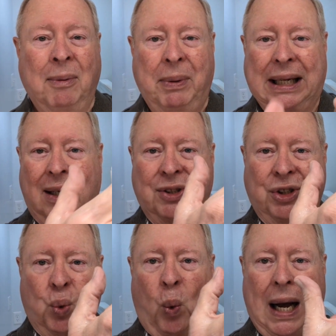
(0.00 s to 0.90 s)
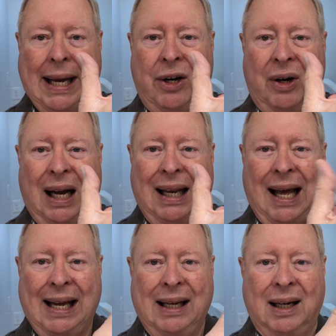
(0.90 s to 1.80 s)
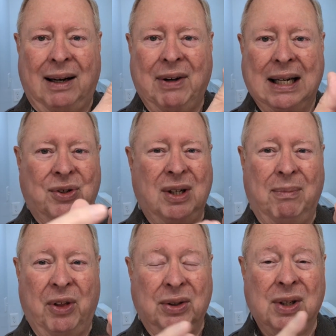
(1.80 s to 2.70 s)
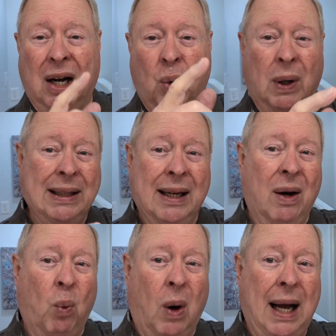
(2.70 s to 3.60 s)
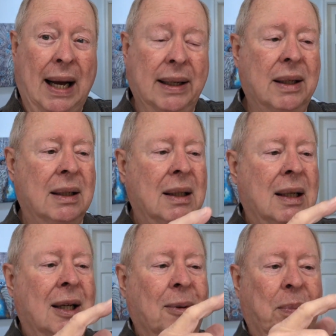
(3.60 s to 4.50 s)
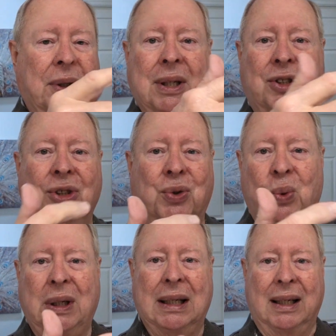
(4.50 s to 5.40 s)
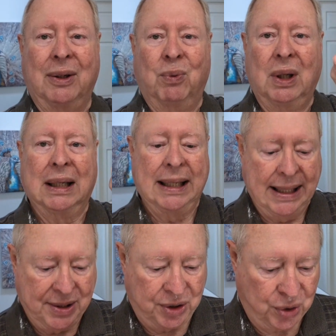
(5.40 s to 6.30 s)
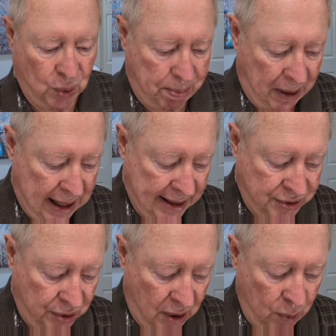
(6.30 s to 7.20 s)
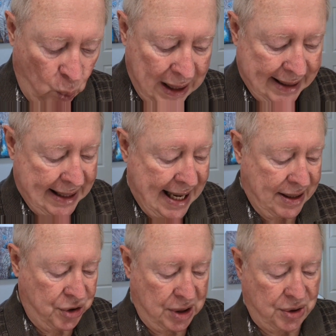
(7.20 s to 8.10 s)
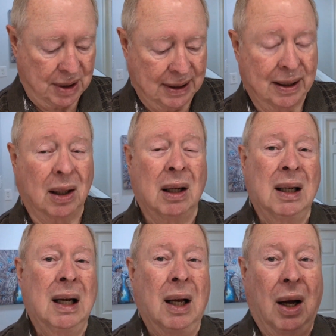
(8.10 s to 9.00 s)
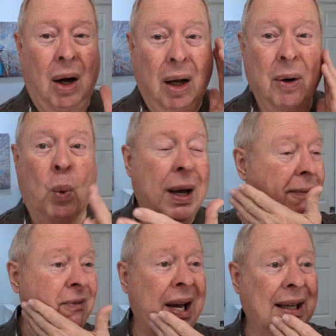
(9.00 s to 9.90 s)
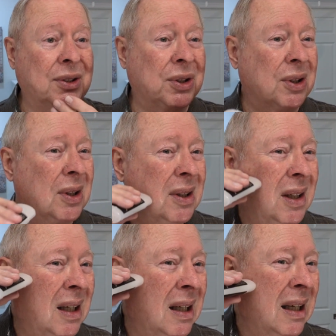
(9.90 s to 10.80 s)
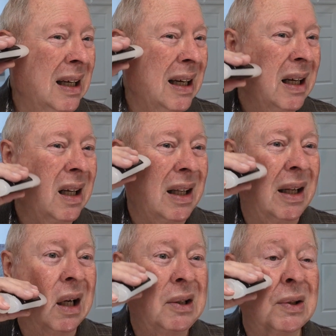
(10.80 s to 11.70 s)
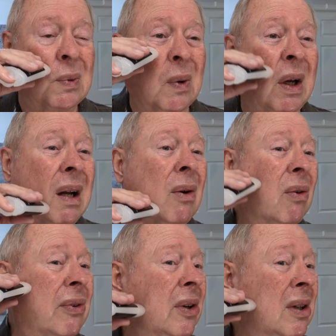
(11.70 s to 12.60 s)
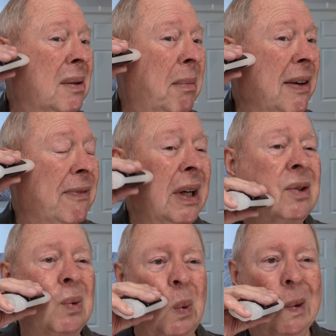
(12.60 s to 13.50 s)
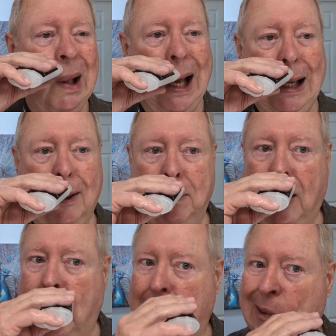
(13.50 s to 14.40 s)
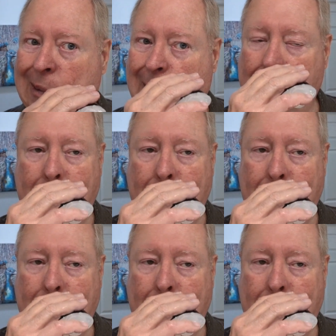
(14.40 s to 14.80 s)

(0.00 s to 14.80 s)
because it's wider. I like it. I've got some that's not quite that wide, but this is really, really easy to apply. So I wet that just a little on a wet face, and then I just run over my face with the alum block.